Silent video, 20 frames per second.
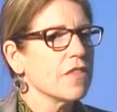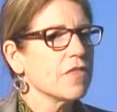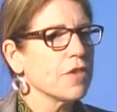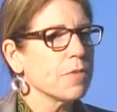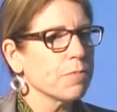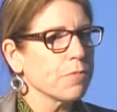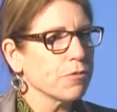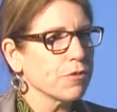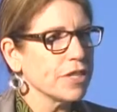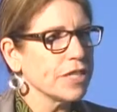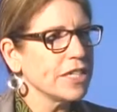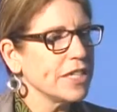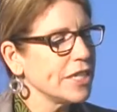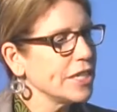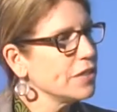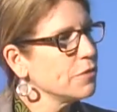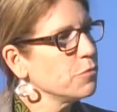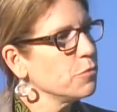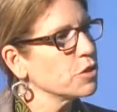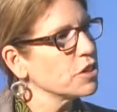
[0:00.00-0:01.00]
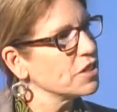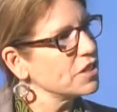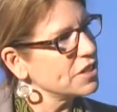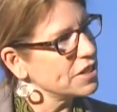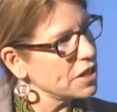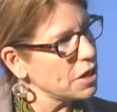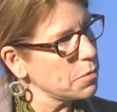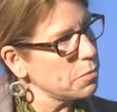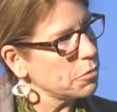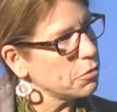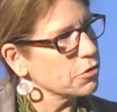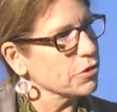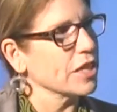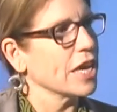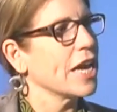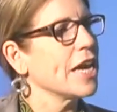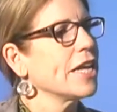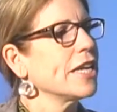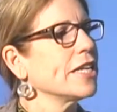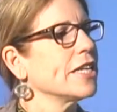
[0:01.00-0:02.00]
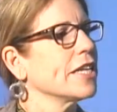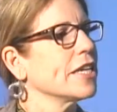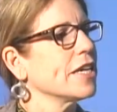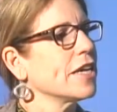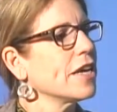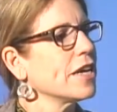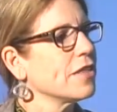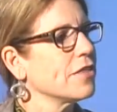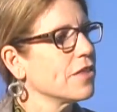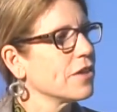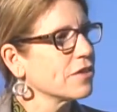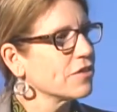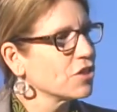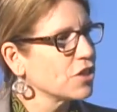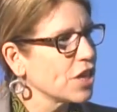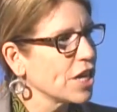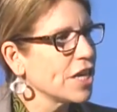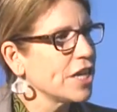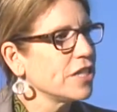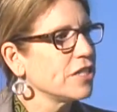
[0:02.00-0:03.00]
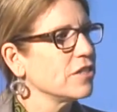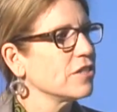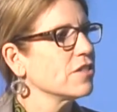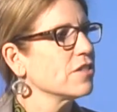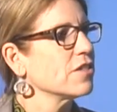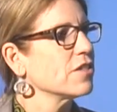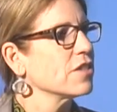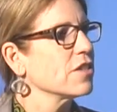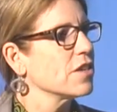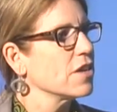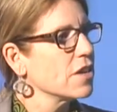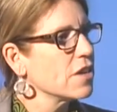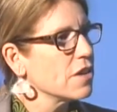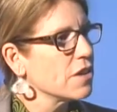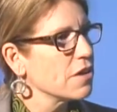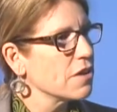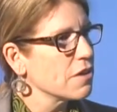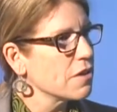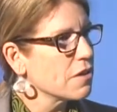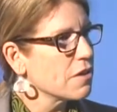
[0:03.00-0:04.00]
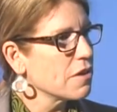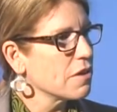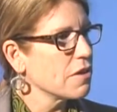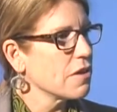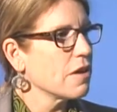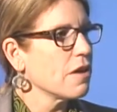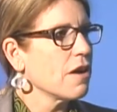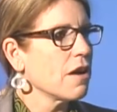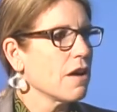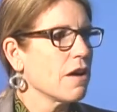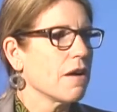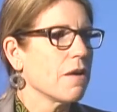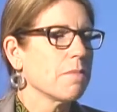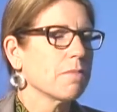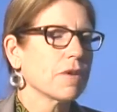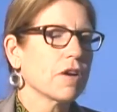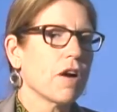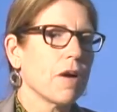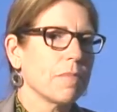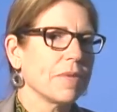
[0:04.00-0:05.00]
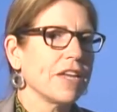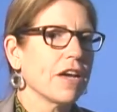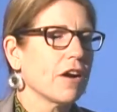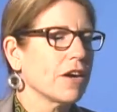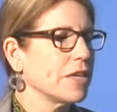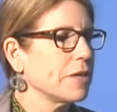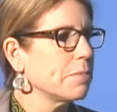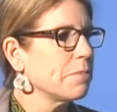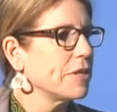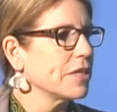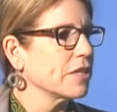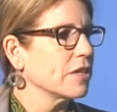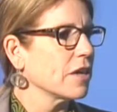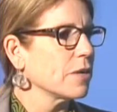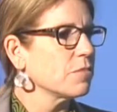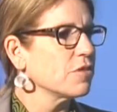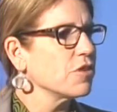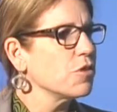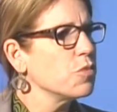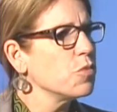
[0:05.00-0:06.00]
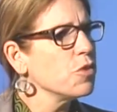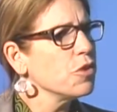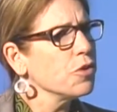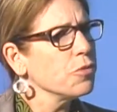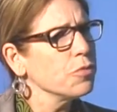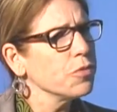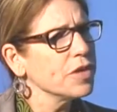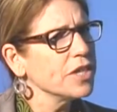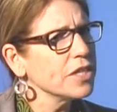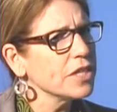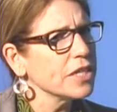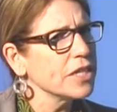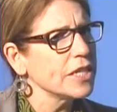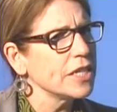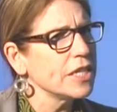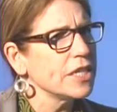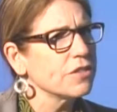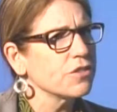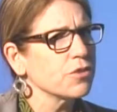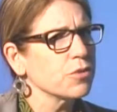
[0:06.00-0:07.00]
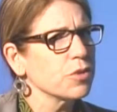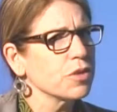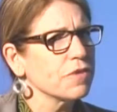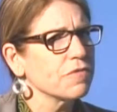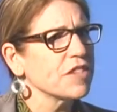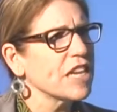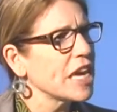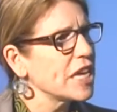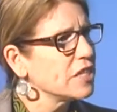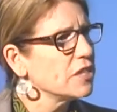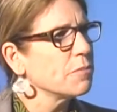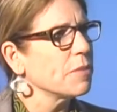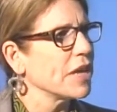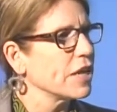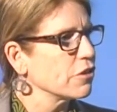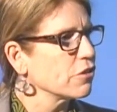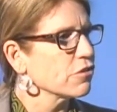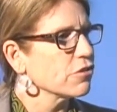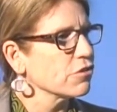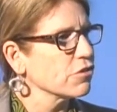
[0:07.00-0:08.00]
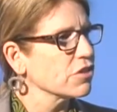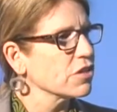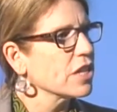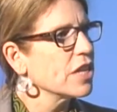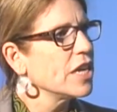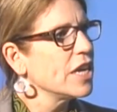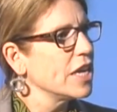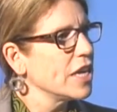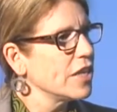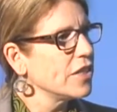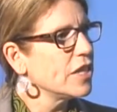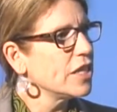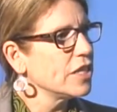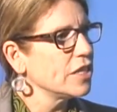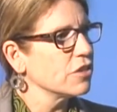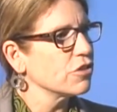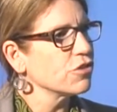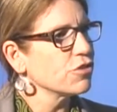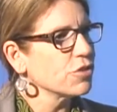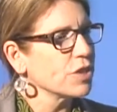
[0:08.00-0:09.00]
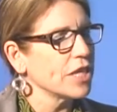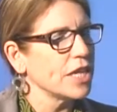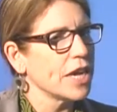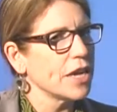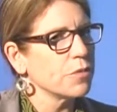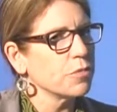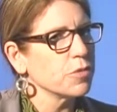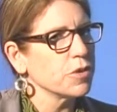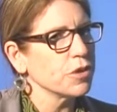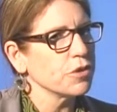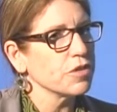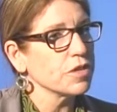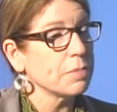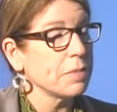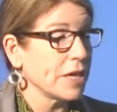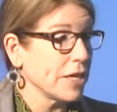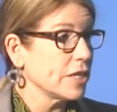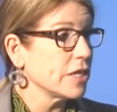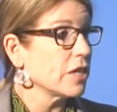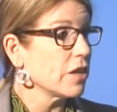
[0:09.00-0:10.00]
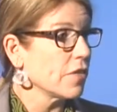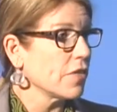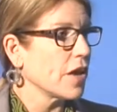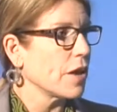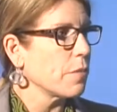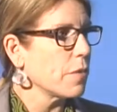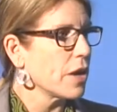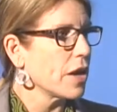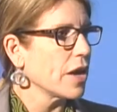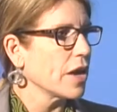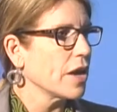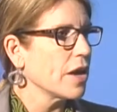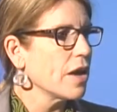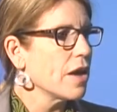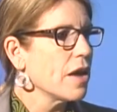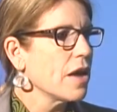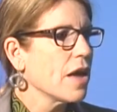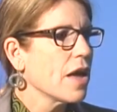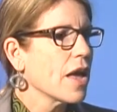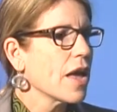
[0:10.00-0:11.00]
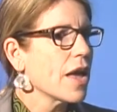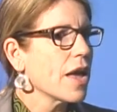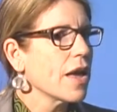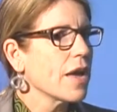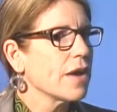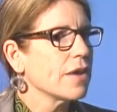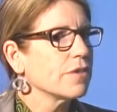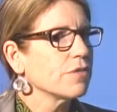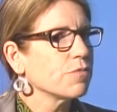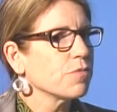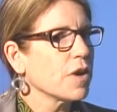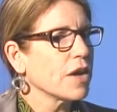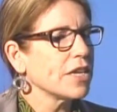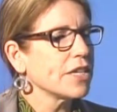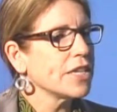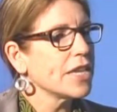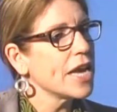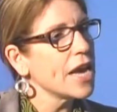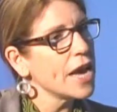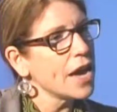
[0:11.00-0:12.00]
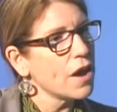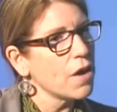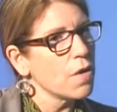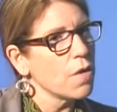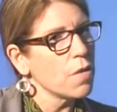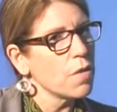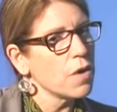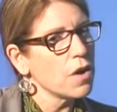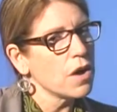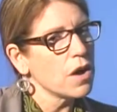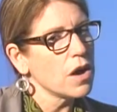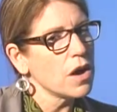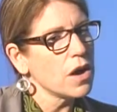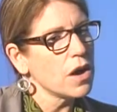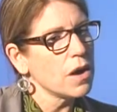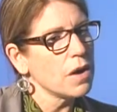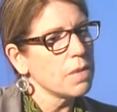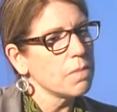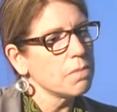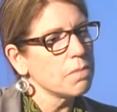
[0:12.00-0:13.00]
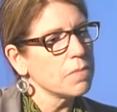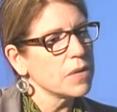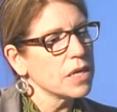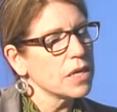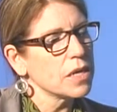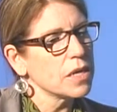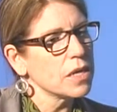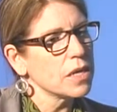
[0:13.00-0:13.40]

the printing was doubled, and the chains got behind it big time. So we're really sort of tastemakers in the industry, and we're dependent on that way. And right now, I'm